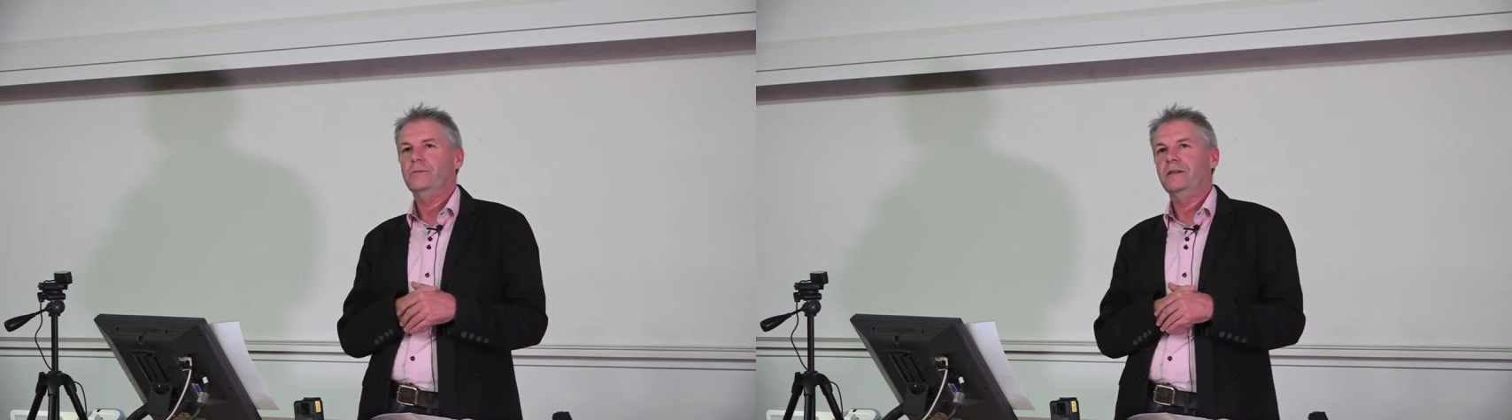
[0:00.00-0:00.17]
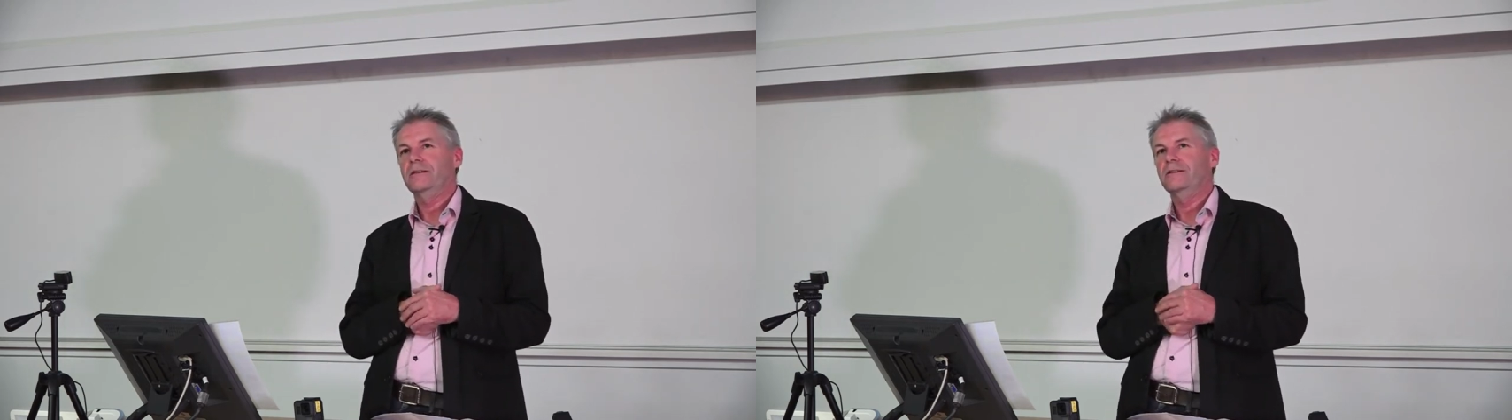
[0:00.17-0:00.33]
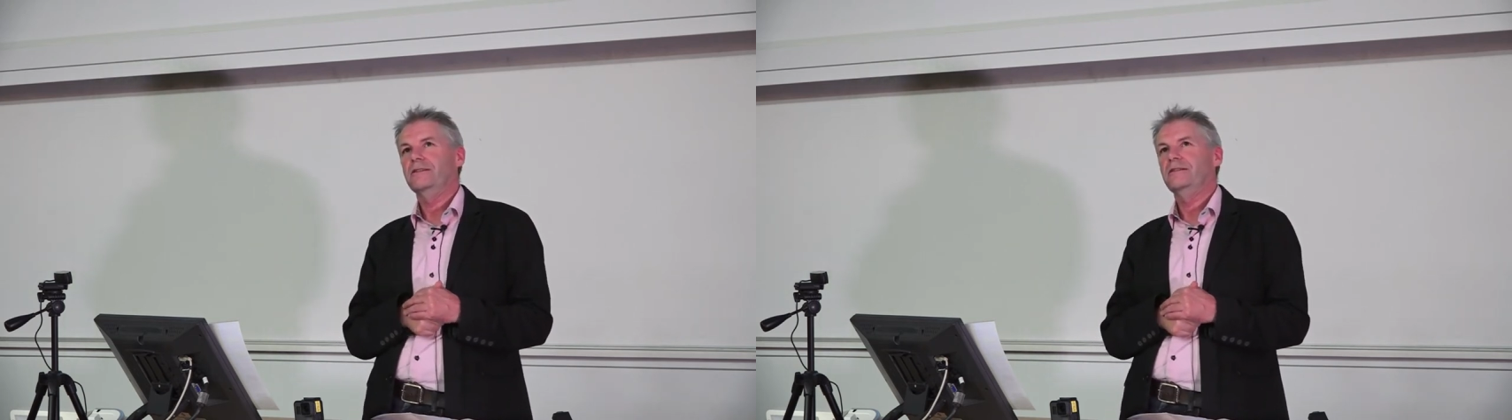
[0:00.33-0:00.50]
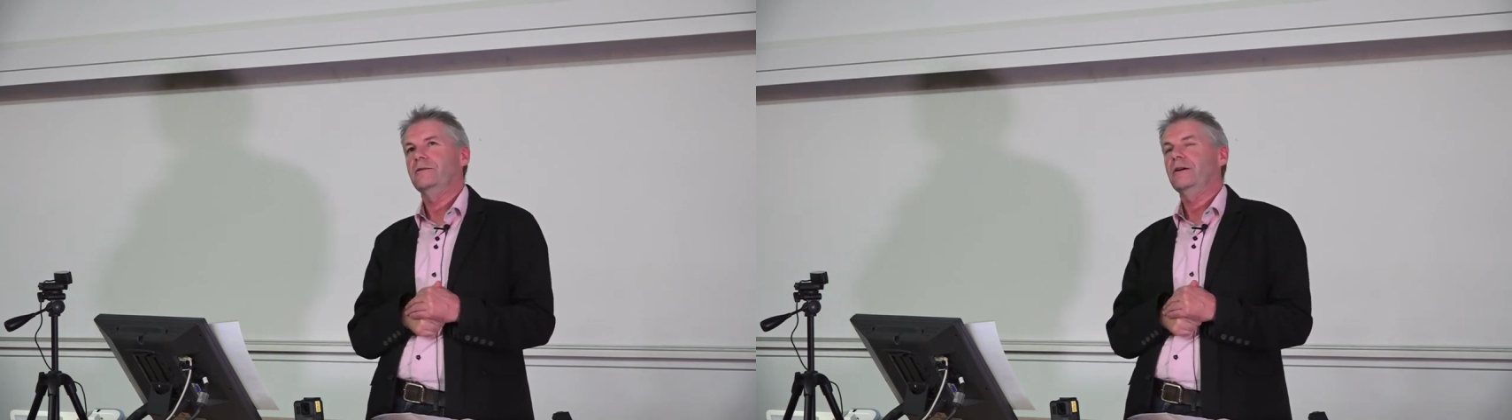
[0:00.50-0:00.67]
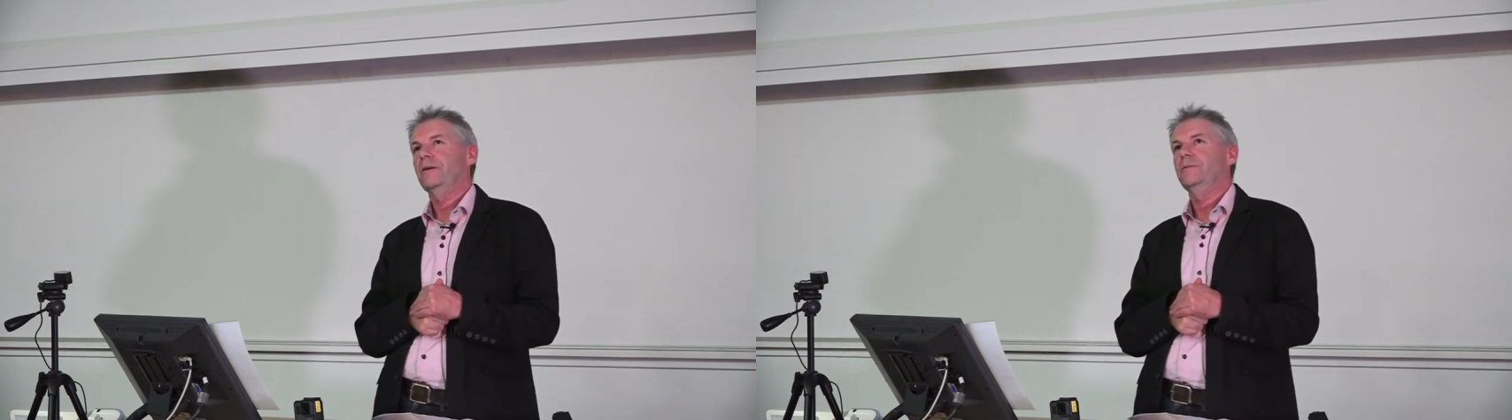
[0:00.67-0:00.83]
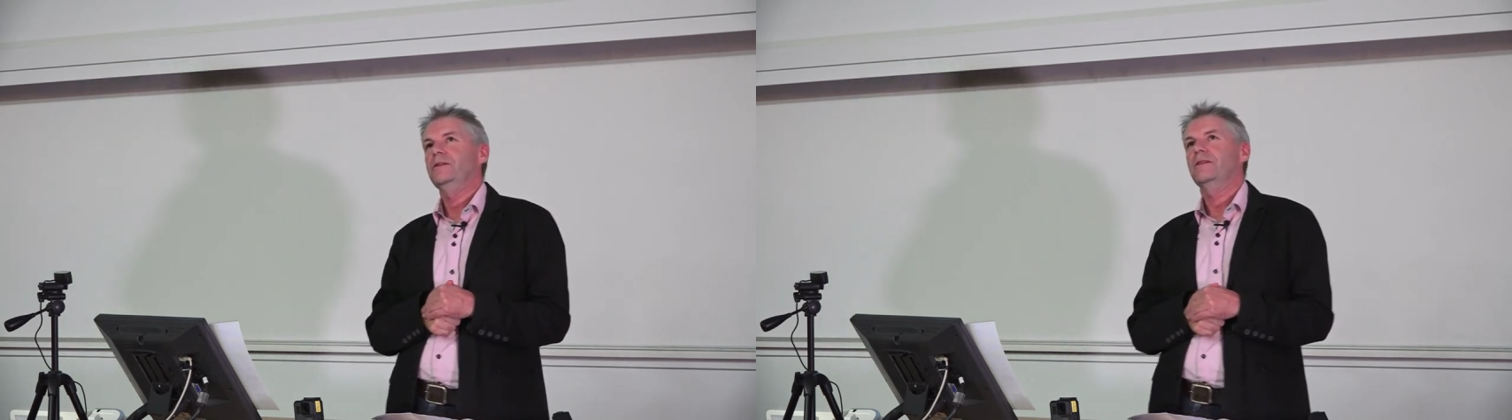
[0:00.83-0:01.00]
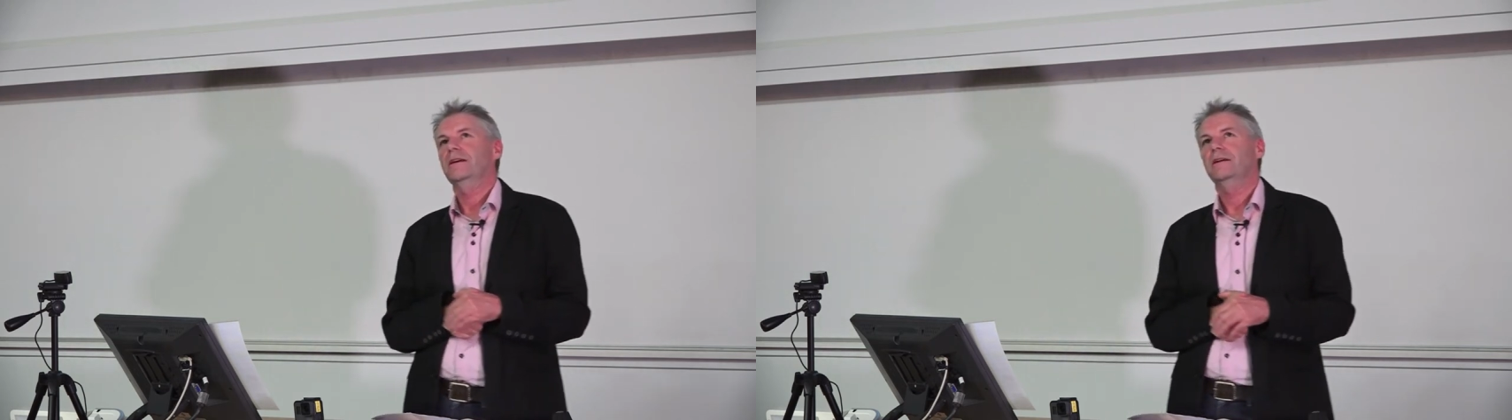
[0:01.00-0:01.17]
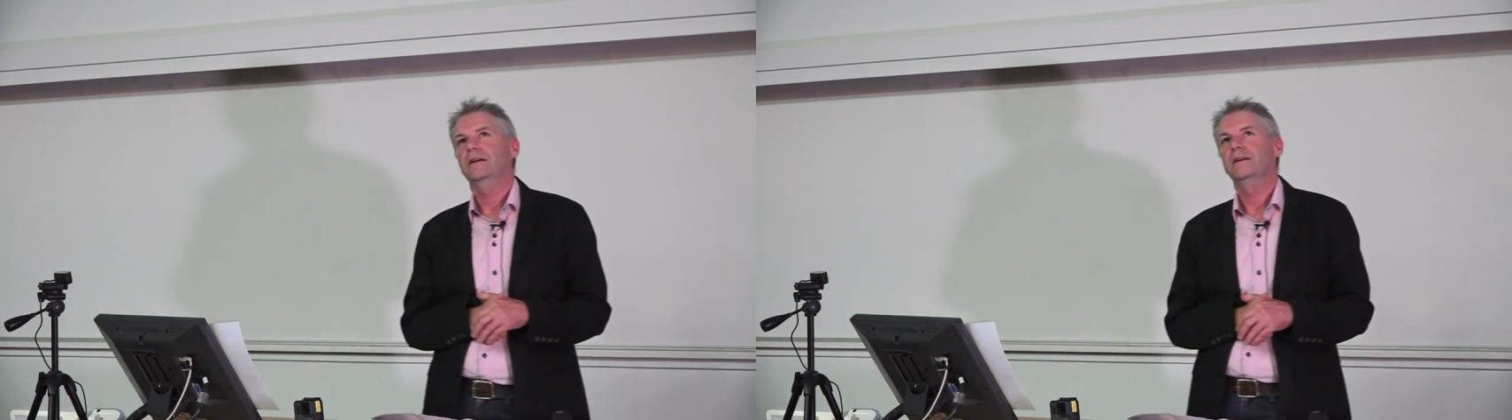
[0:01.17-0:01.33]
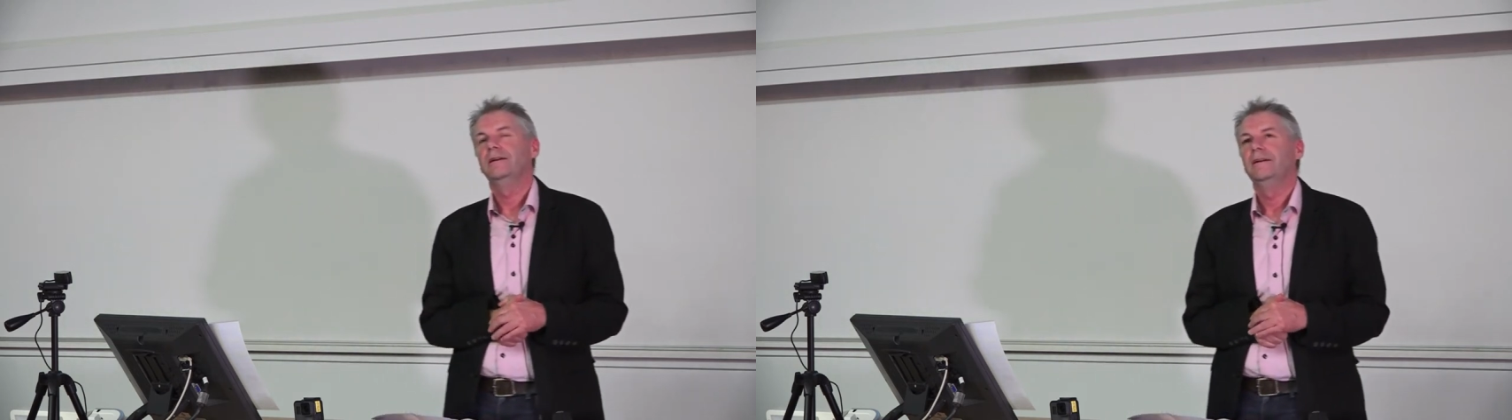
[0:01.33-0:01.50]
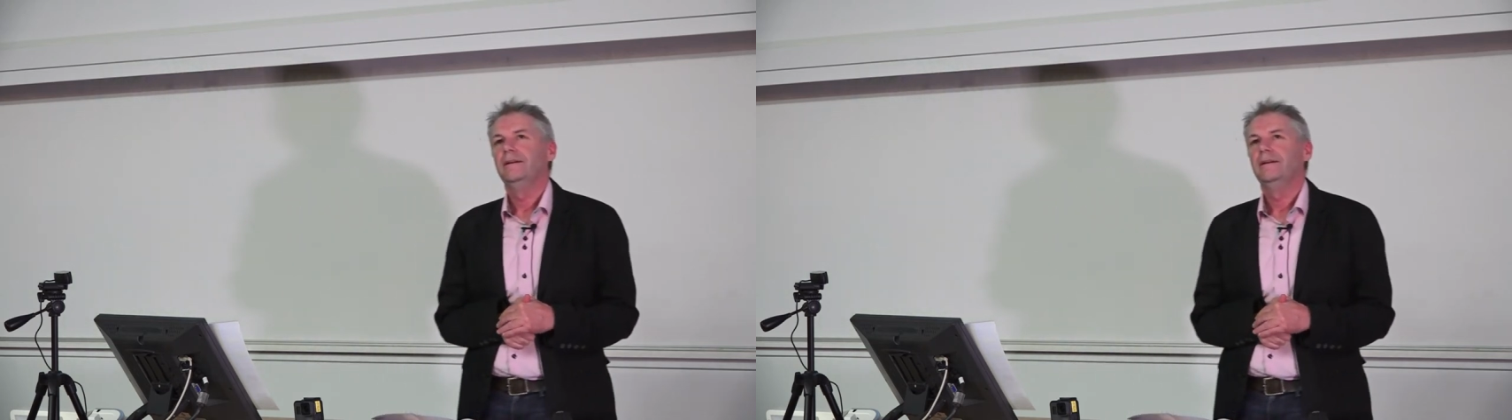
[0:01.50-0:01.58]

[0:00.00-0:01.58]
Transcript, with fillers: because he's going to be thinking,